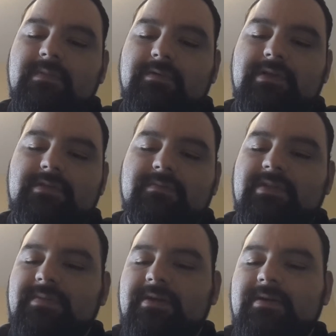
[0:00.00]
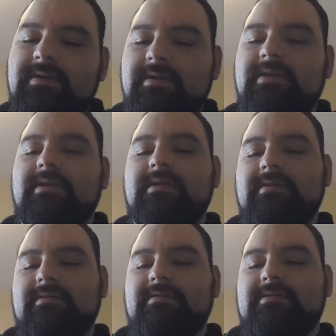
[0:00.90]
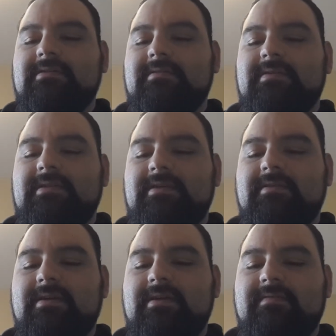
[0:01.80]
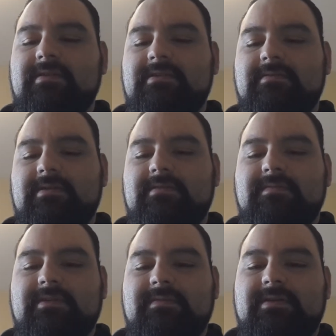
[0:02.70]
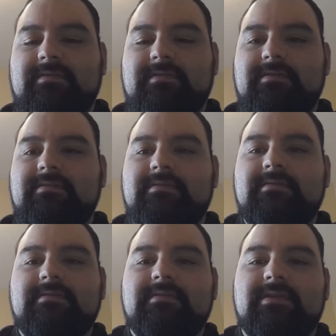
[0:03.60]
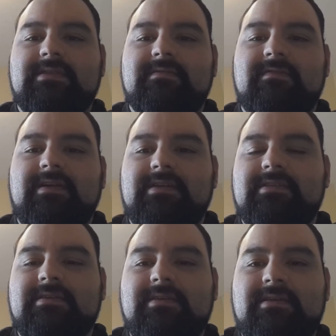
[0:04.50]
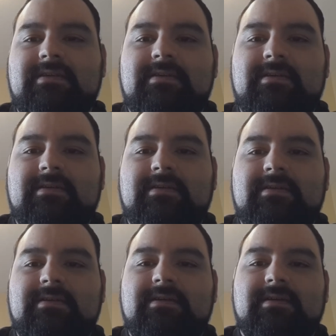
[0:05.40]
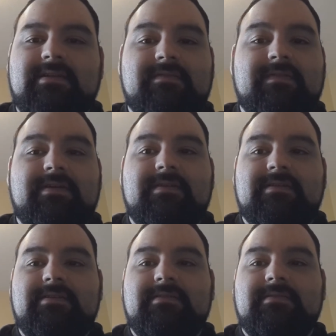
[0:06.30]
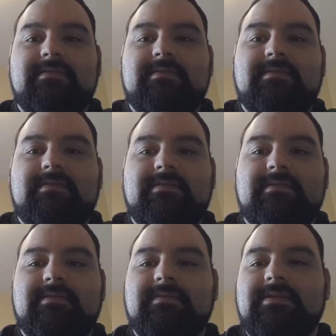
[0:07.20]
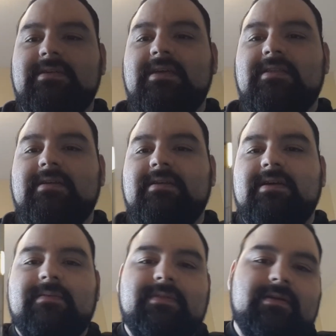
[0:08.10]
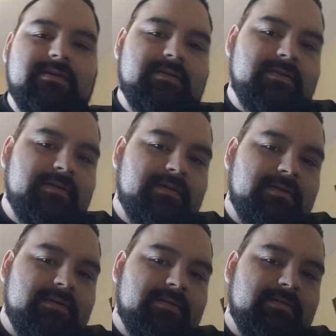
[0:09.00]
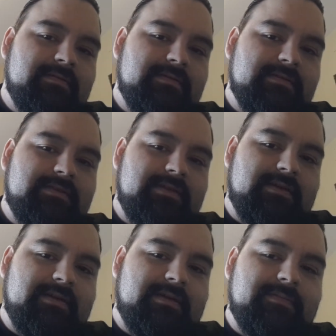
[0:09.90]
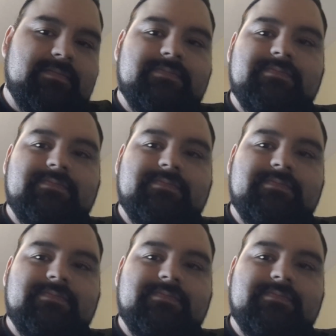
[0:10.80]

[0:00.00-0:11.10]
22mm. So everything you have that's 22mm will nice and flush. That's firing too. But it got that gap there. See that gap?